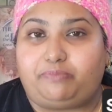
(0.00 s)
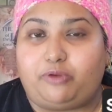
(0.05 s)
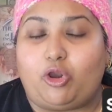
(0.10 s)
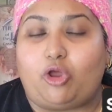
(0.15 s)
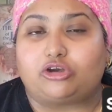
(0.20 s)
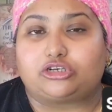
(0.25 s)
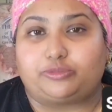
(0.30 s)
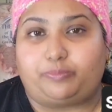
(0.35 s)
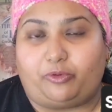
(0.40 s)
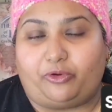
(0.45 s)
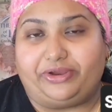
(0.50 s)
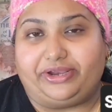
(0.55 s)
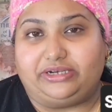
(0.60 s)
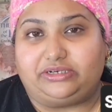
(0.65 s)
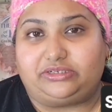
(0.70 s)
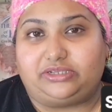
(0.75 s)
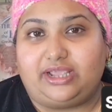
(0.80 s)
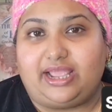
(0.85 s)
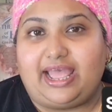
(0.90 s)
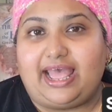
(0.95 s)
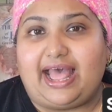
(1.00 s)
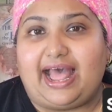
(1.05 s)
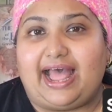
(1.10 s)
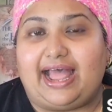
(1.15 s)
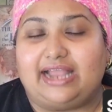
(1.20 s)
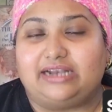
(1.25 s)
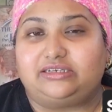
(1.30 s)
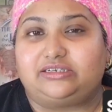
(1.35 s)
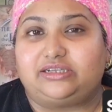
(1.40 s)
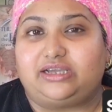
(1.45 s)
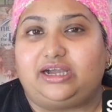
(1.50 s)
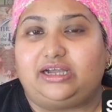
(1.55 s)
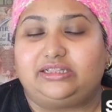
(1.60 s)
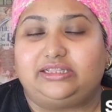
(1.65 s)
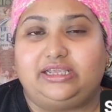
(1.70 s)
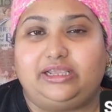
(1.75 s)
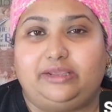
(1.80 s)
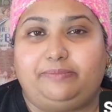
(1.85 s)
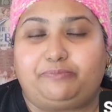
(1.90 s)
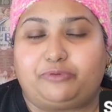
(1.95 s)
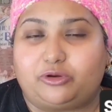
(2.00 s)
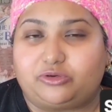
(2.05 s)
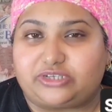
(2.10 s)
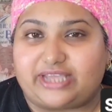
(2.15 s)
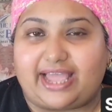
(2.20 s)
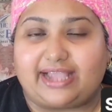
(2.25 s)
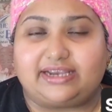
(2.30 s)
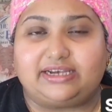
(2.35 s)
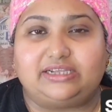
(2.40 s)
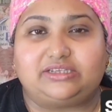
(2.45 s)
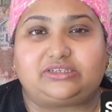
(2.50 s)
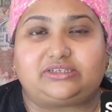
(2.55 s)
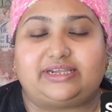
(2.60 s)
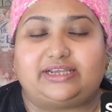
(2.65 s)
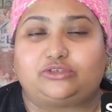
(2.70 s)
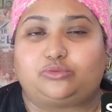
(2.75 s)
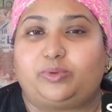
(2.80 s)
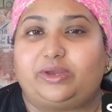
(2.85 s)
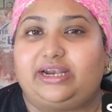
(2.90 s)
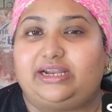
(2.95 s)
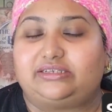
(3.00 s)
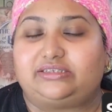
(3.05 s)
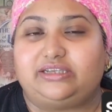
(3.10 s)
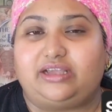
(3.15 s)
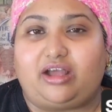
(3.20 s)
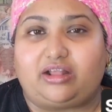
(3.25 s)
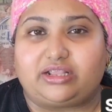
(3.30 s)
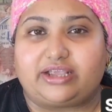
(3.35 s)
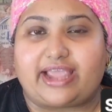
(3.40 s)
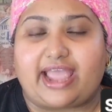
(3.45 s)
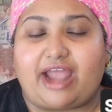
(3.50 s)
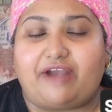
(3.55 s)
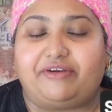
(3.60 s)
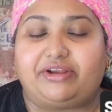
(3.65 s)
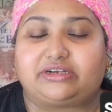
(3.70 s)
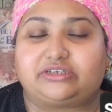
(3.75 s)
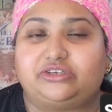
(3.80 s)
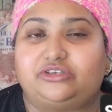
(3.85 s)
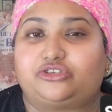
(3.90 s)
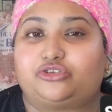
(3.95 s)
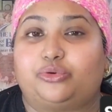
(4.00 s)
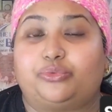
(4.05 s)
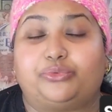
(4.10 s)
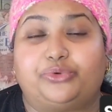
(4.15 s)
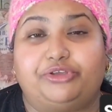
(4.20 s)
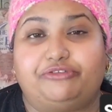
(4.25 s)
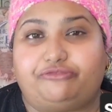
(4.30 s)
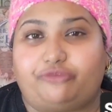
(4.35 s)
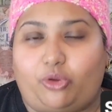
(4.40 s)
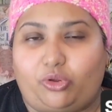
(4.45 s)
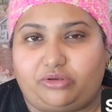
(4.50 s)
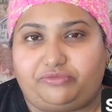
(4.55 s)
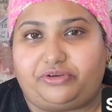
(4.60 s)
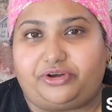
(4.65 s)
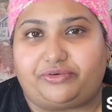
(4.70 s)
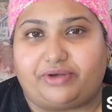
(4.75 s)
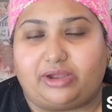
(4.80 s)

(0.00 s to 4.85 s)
plot point, and the protagonist as well as the other characters revolve